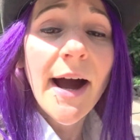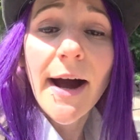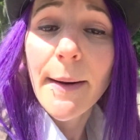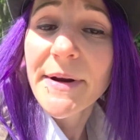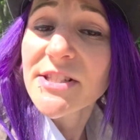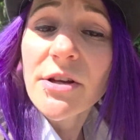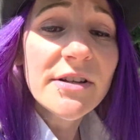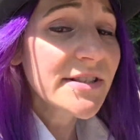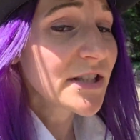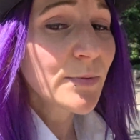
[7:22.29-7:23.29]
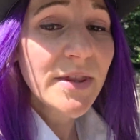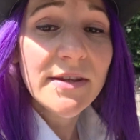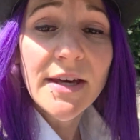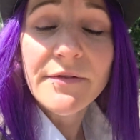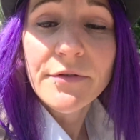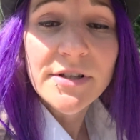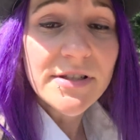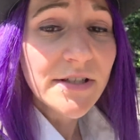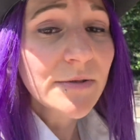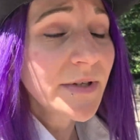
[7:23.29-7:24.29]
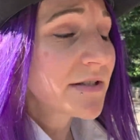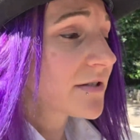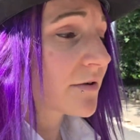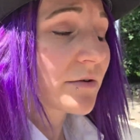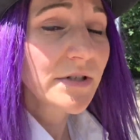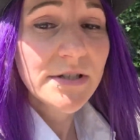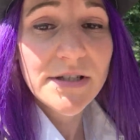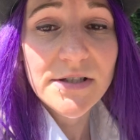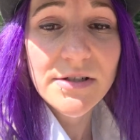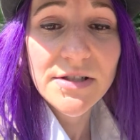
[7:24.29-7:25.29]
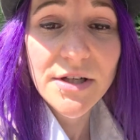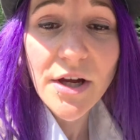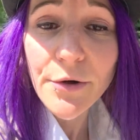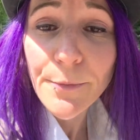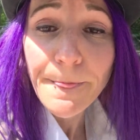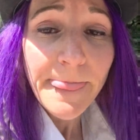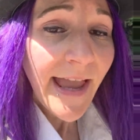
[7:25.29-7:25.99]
But as long as it's within that 4 to 6 weeks, your horse is good to go.